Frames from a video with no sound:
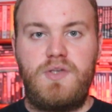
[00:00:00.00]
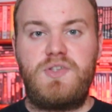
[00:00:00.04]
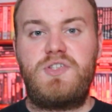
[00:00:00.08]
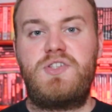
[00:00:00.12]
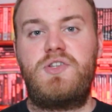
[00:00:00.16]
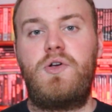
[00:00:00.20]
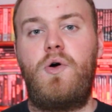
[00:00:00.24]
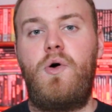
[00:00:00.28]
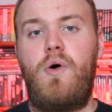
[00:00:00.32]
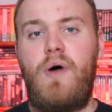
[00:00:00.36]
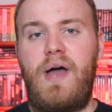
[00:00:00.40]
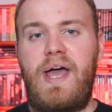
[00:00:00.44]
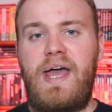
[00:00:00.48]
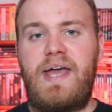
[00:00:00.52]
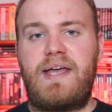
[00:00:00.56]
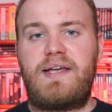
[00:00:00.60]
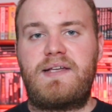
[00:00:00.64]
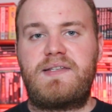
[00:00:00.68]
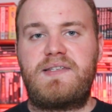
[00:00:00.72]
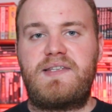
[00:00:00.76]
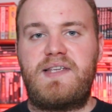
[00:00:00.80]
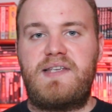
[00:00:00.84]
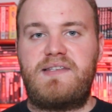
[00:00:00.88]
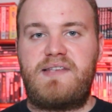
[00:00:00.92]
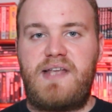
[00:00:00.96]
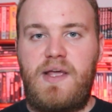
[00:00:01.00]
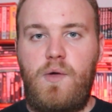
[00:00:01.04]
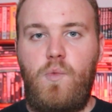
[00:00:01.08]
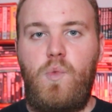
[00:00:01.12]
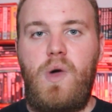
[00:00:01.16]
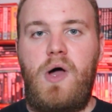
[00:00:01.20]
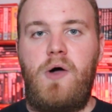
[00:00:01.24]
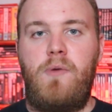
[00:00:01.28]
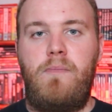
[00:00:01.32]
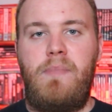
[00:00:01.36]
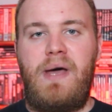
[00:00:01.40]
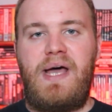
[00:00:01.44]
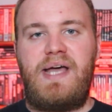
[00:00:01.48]
Saw X is a
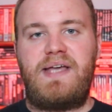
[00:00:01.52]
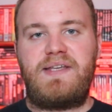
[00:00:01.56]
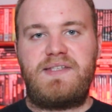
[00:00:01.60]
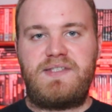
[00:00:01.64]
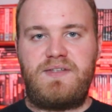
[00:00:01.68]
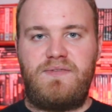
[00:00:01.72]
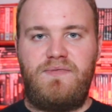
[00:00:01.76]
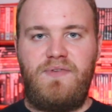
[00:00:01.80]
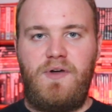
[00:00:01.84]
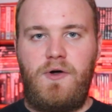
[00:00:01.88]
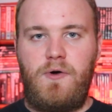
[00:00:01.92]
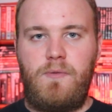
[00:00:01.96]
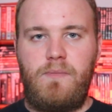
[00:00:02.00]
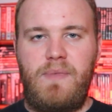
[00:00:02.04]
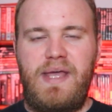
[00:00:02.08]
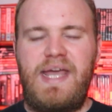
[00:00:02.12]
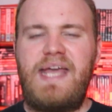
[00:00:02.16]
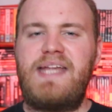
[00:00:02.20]
well-paced film.